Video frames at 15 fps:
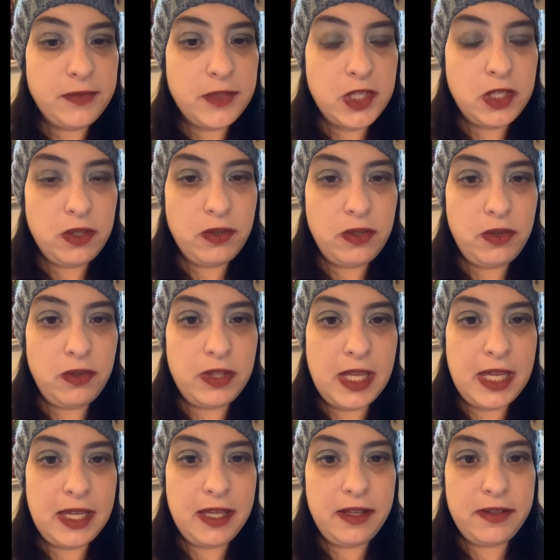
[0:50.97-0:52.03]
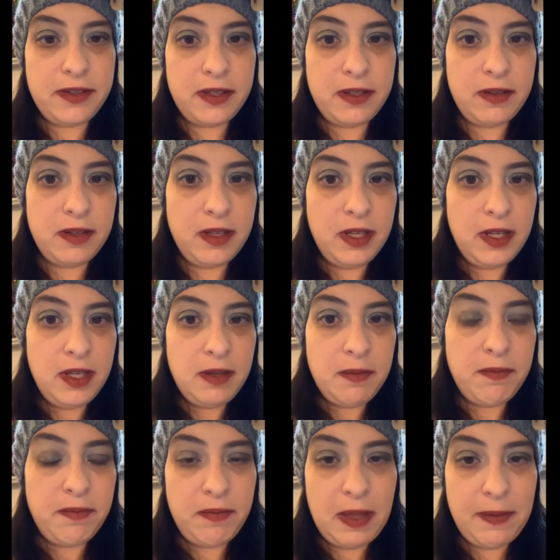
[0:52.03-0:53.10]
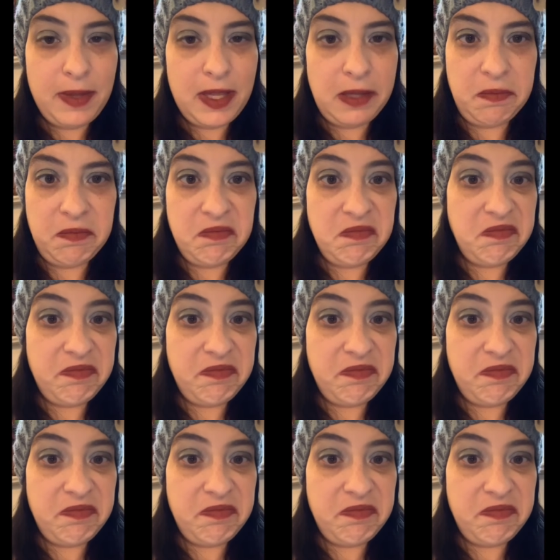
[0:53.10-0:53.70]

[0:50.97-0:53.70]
to do new things, and maybe